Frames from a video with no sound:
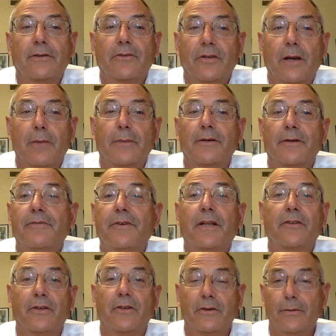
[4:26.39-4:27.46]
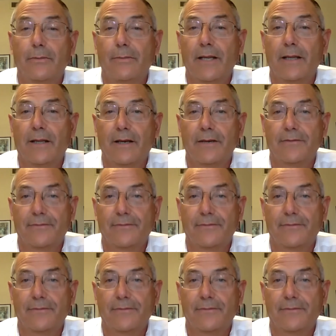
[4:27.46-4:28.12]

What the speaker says: summer fits into my life.